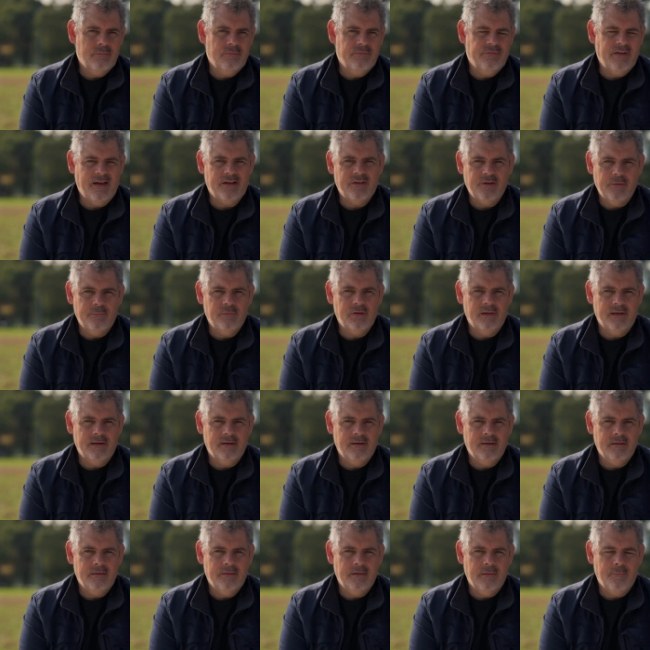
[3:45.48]
vacuum
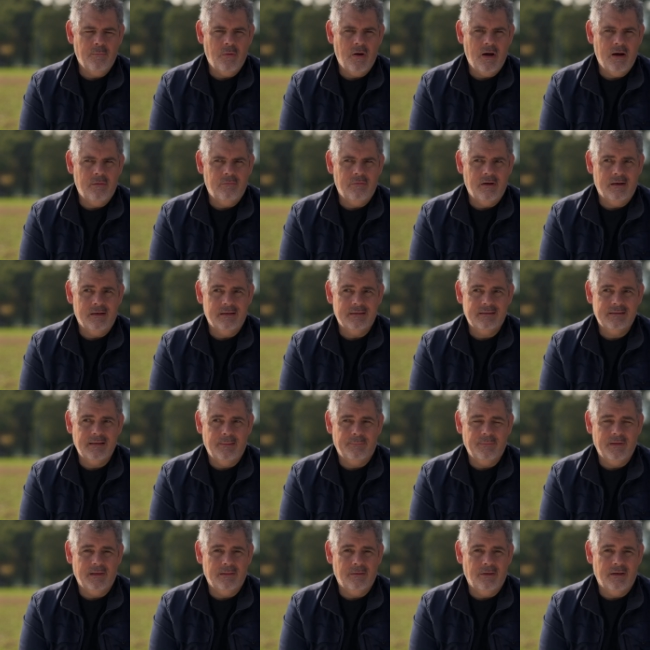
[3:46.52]
cleaner that might run at
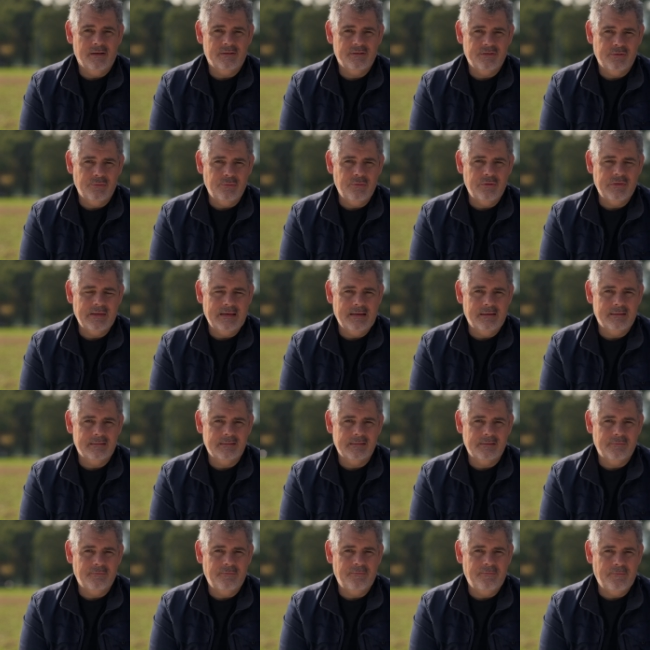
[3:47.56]
something like
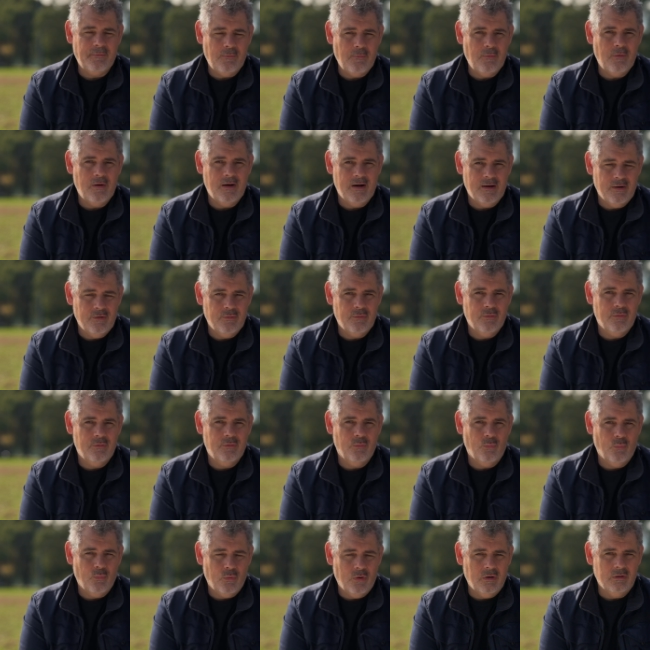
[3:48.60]

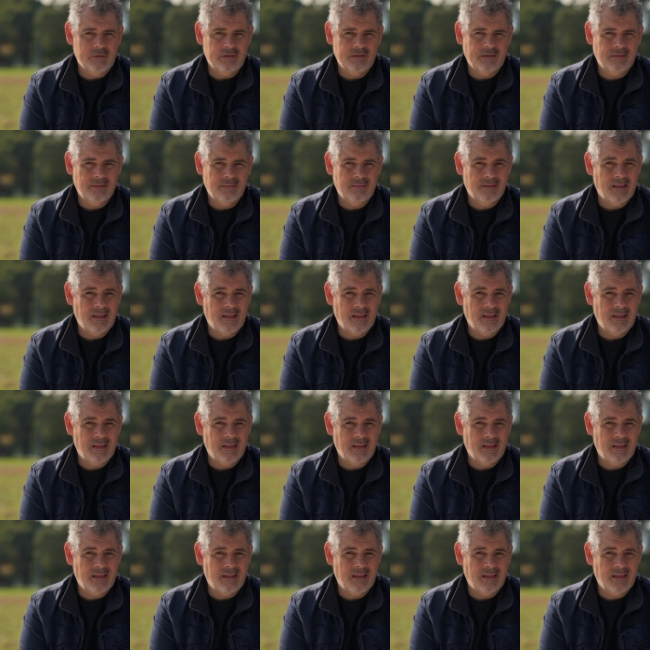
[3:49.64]
2,400 watts,